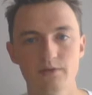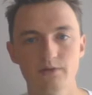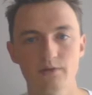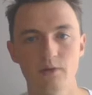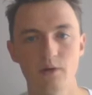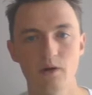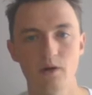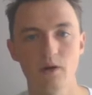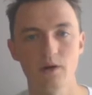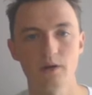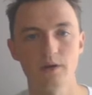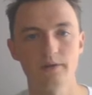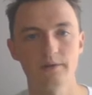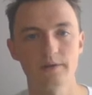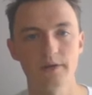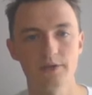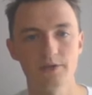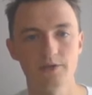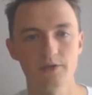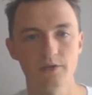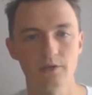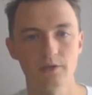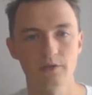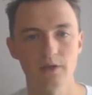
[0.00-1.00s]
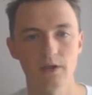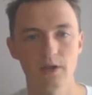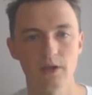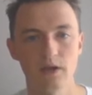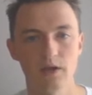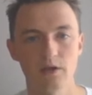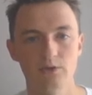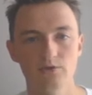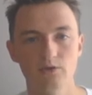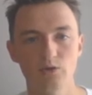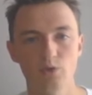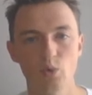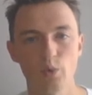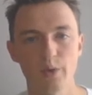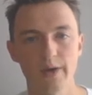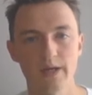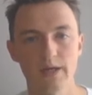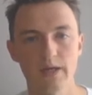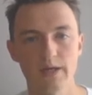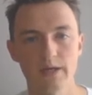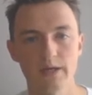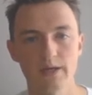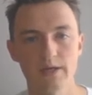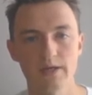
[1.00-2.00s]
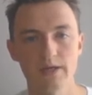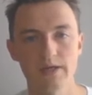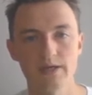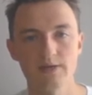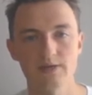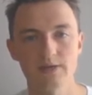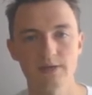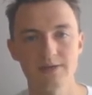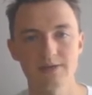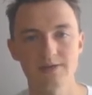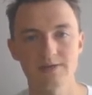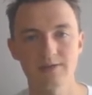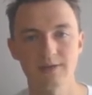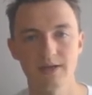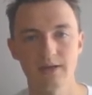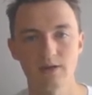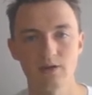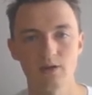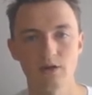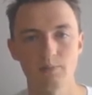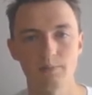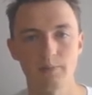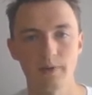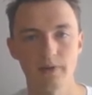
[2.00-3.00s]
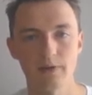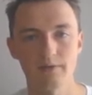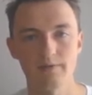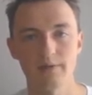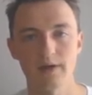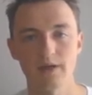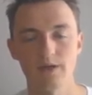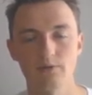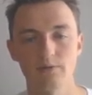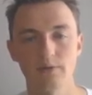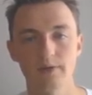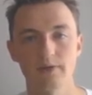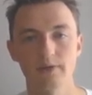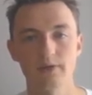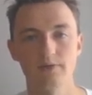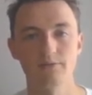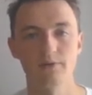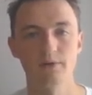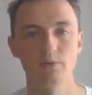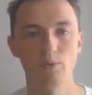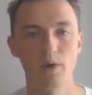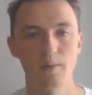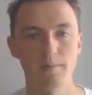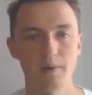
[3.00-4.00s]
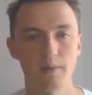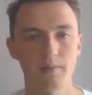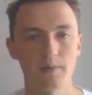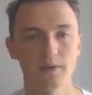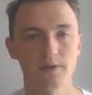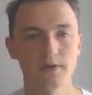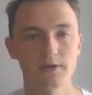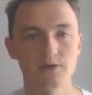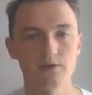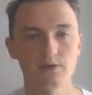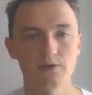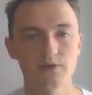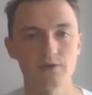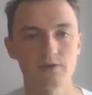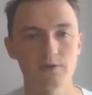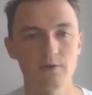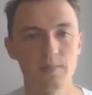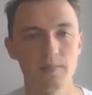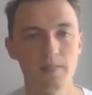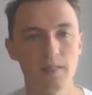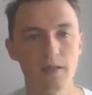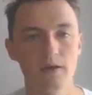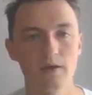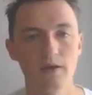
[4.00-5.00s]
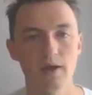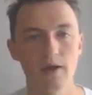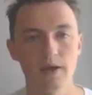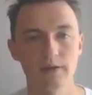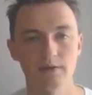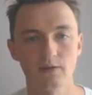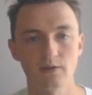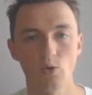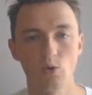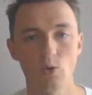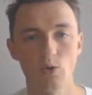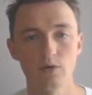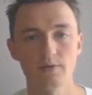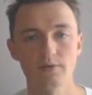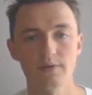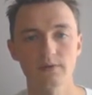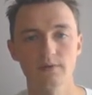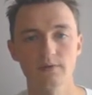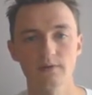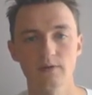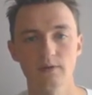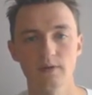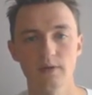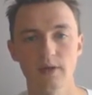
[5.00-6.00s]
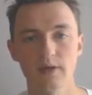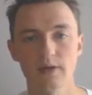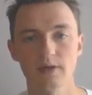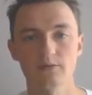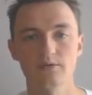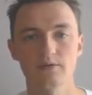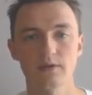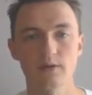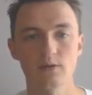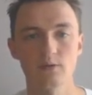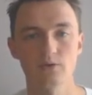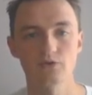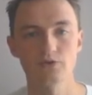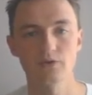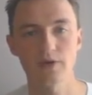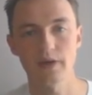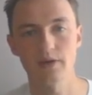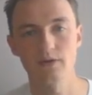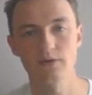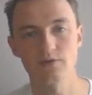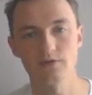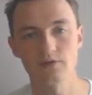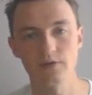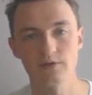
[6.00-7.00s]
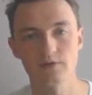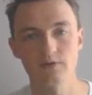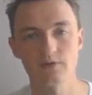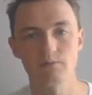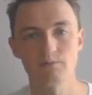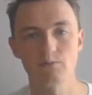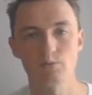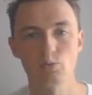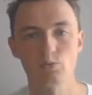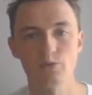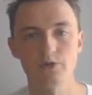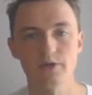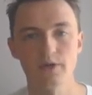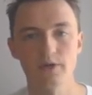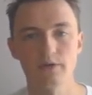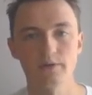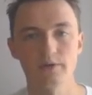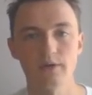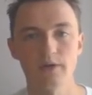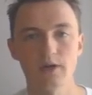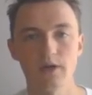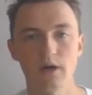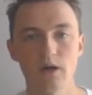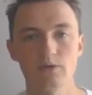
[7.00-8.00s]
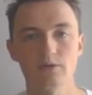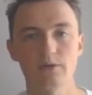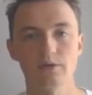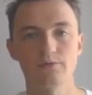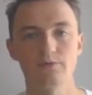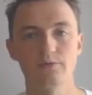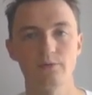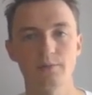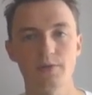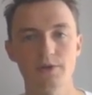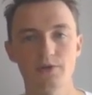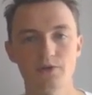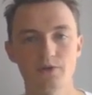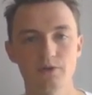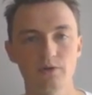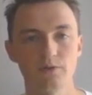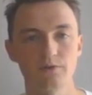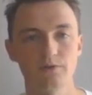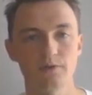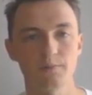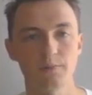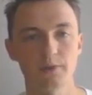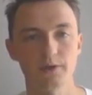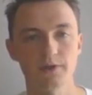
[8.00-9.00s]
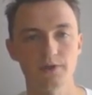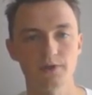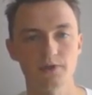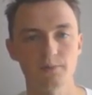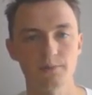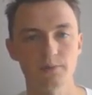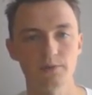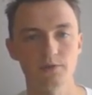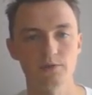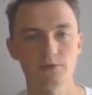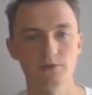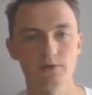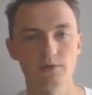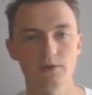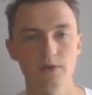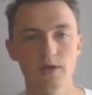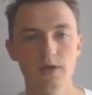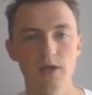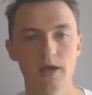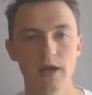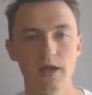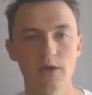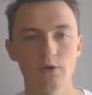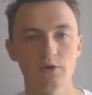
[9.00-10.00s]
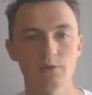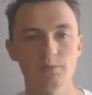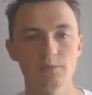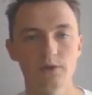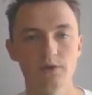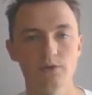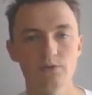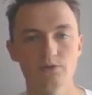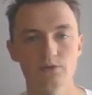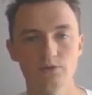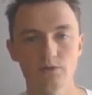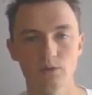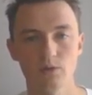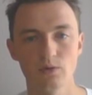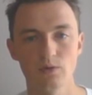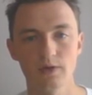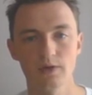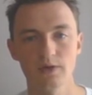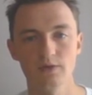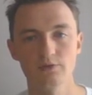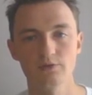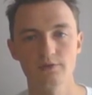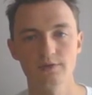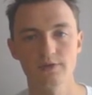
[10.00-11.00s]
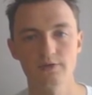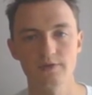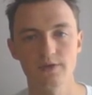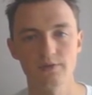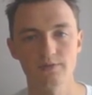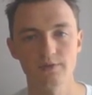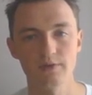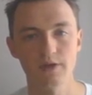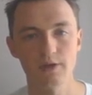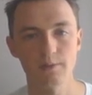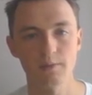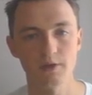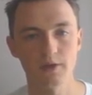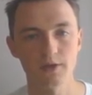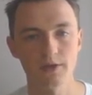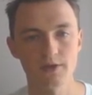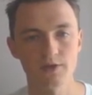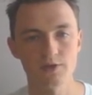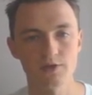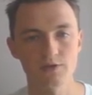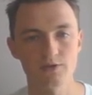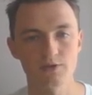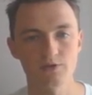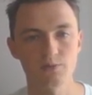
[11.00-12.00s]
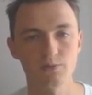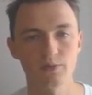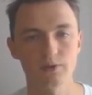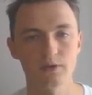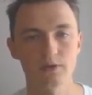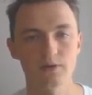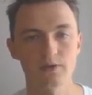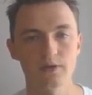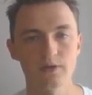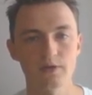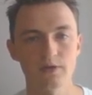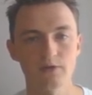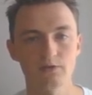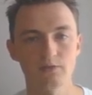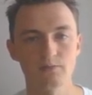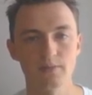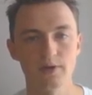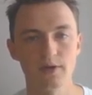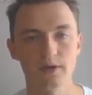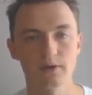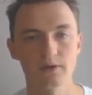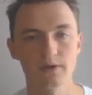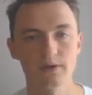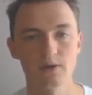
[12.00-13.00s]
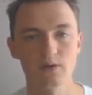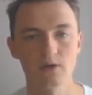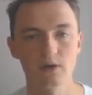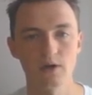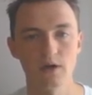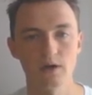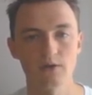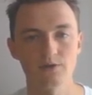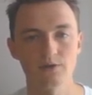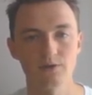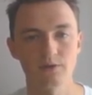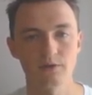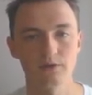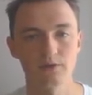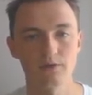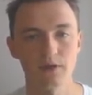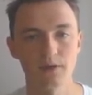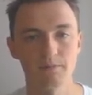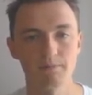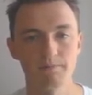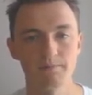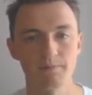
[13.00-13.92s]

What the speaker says: on an architecture that allowed to quickly and easily stand up and evaluate different web applications. At the core of it lay a single sign-on system which held the account information of the participants and could be used to log into these different applications without needing to make new accounts all the time.